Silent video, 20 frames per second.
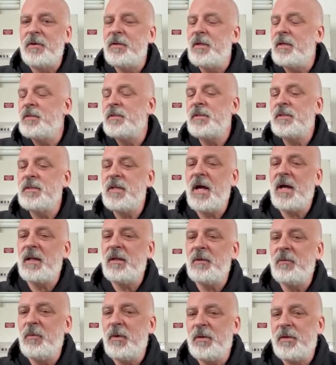And that's
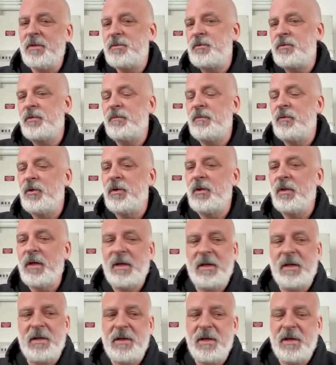exactly what they sort of look
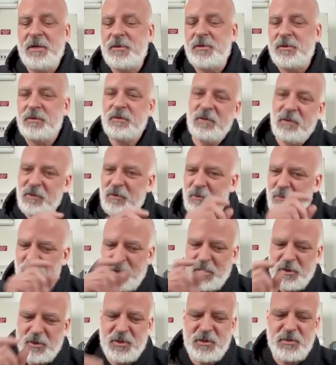like in nature, although
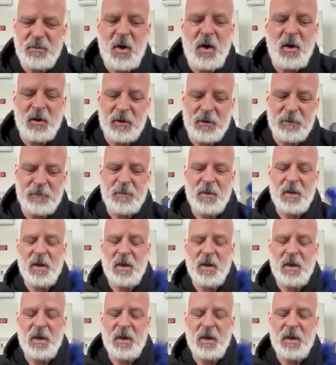much smaller.